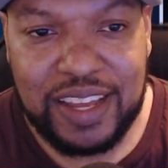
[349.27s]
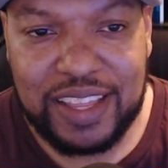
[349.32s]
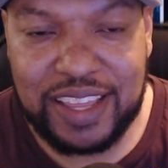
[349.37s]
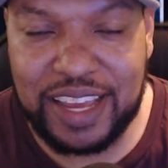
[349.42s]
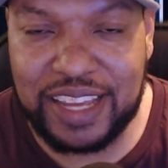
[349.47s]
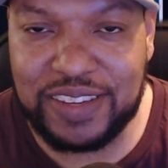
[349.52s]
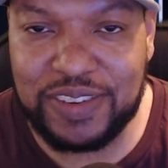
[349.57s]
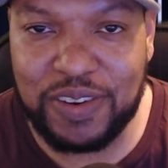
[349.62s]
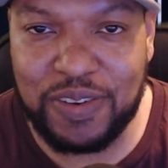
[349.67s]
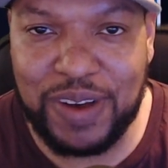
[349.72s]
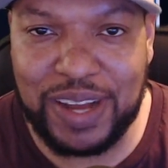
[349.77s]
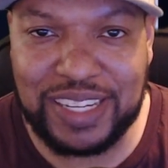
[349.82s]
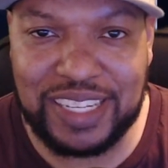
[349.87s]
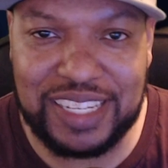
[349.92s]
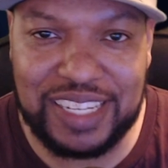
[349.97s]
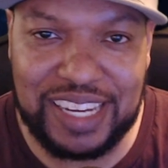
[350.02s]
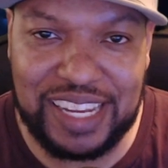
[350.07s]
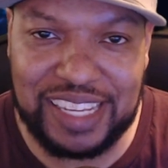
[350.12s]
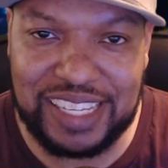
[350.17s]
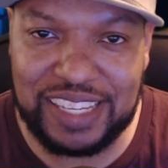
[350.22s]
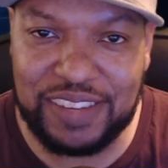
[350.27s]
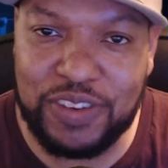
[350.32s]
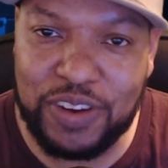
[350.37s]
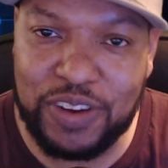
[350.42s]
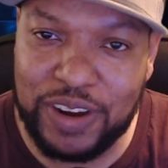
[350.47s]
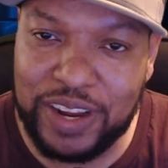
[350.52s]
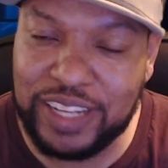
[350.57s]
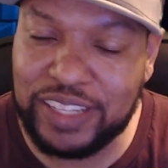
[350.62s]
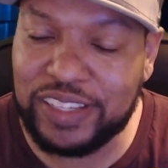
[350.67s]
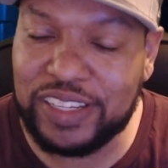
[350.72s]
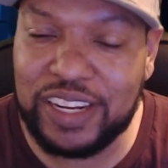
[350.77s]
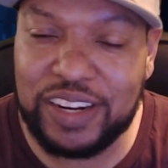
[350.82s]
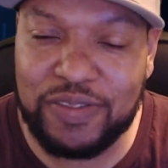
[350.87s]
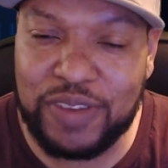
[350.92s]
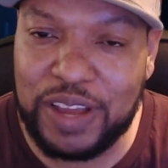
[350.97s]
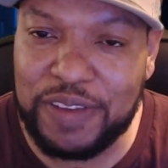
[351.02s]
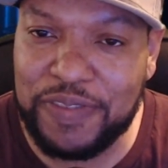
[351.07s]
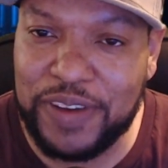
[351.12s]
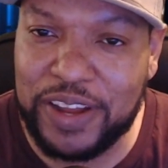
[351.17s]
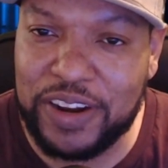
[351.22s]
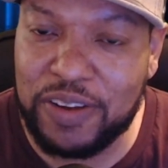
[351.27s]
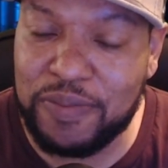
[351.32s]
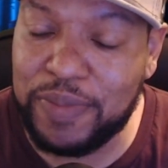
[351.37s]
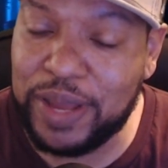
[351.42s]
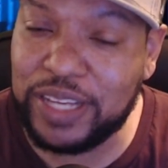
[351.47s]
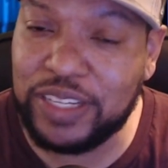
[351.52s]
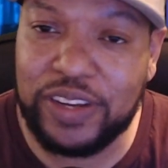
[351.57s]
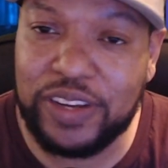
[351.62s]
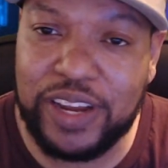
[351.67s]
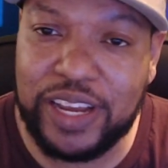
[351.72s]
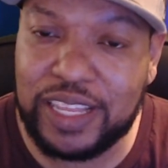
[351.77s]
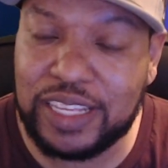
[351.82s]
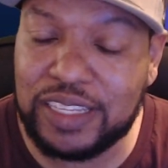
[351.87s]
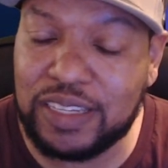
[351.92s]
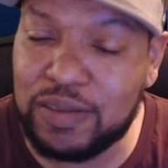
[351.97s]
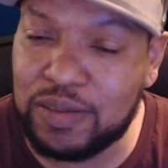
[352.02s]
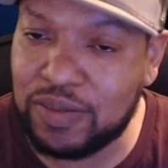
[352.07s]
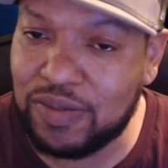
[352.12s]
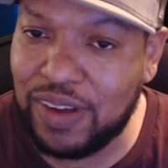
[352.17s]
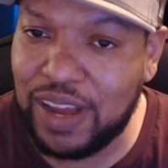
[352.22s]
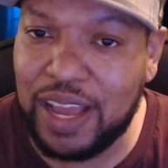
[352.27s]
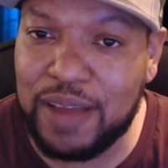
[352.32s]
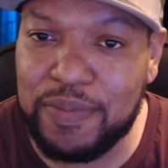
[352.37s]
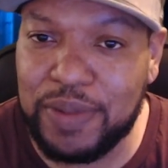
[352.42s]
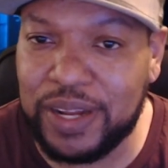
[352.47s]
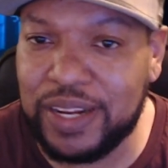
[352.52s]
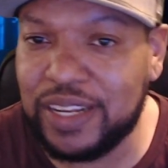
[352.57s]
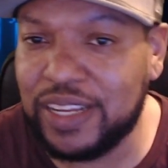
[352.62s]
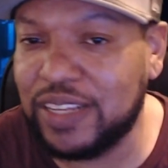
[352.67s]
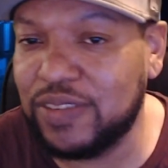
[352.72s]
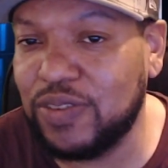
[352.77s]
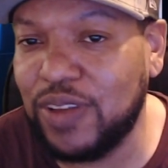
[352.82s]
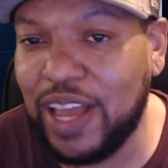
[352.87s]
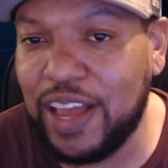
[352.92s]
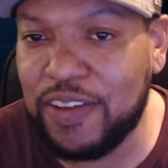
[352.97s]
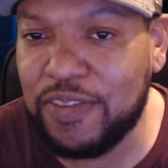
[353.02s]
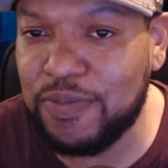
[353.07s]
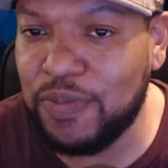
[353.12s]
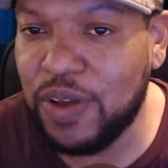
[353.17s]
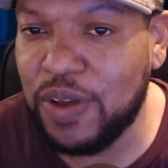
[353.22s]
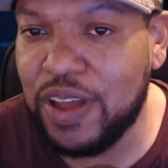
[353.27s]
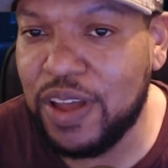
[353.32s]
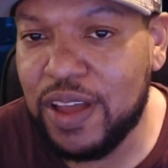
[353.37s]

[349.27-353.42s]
Thanks for watching this. If you're interested in Wayfinder, make sure you hit the subscribe button because we'll have